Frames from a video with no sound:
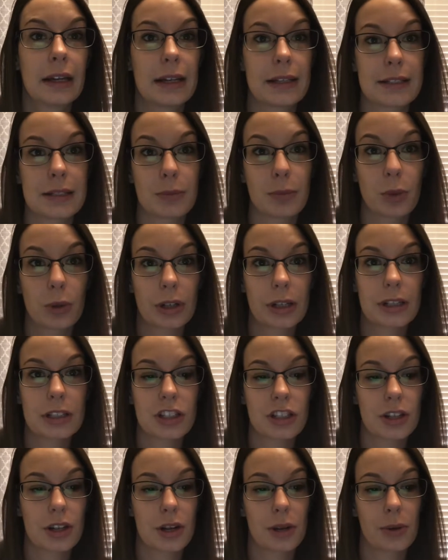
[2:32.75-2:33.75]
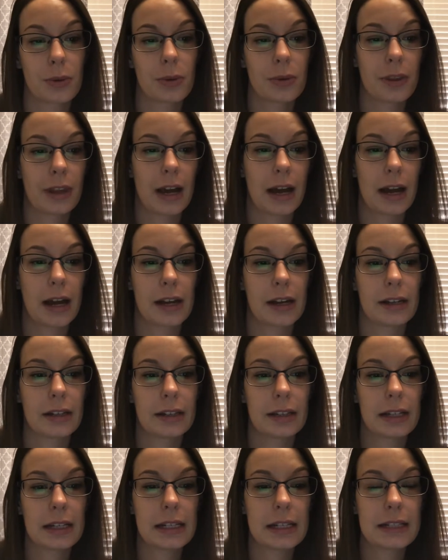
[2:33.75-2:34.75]
It's important to note that
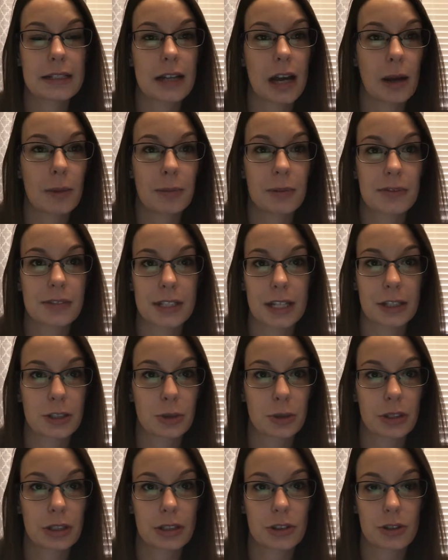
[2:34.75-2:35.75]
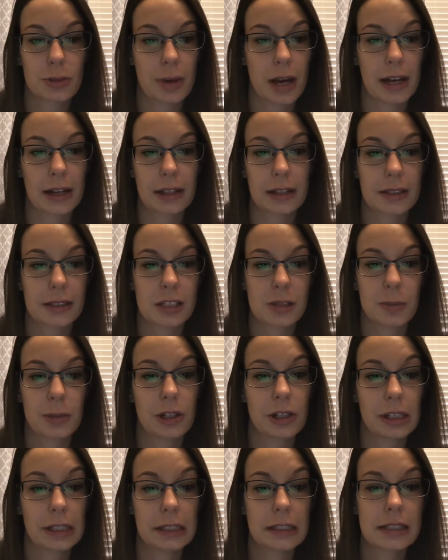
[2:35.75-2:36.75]
any type of sexually traumatic
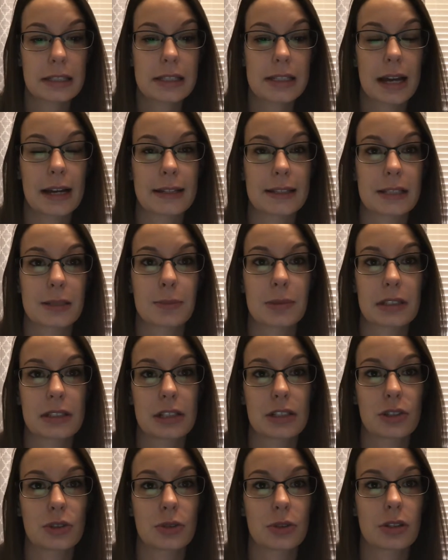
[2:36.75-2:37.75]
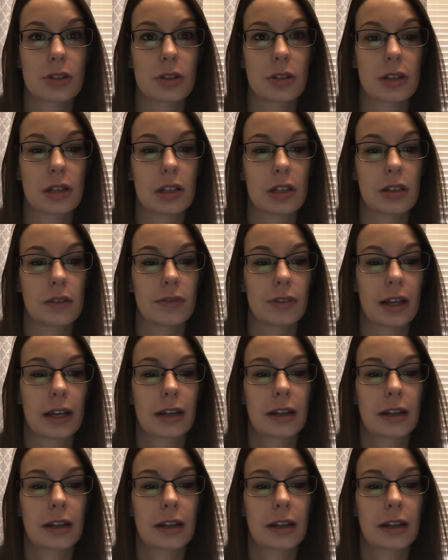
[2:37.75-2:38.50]
experience has the potential to leave